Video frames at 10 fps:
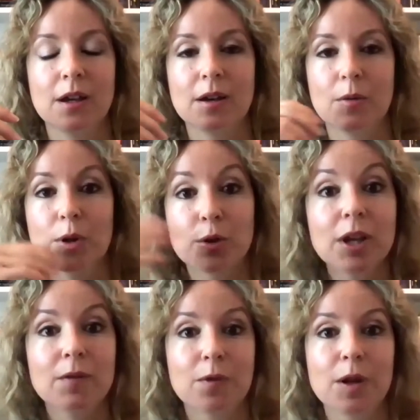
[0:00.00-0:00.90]
uh, were
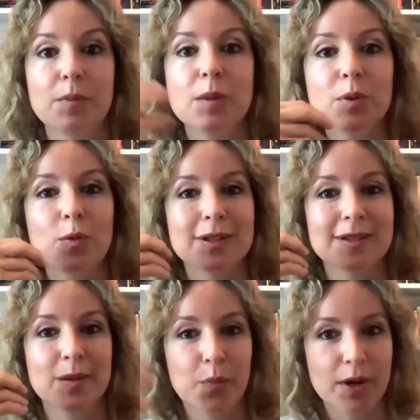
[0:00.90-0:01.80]
looking for in people were
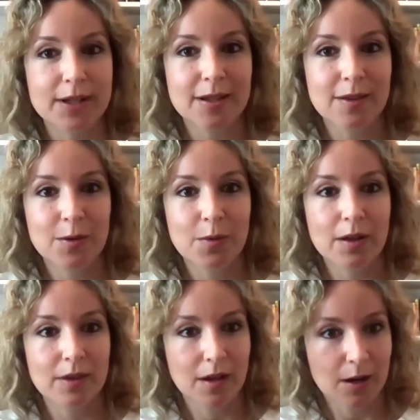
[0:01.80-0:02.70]
still present
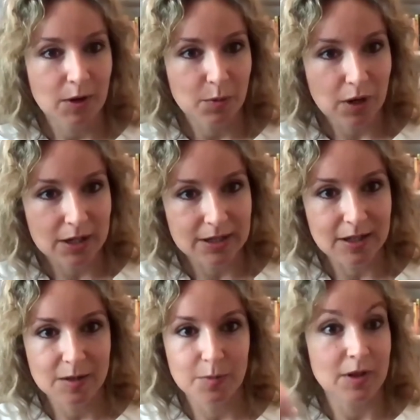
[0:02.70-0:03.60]
throughout the hiring
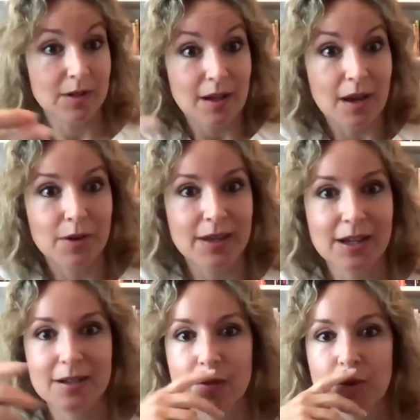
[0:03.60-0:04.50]
process, but everything
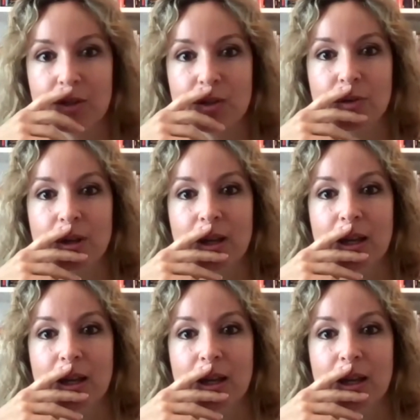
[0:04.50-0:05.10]
else that we do?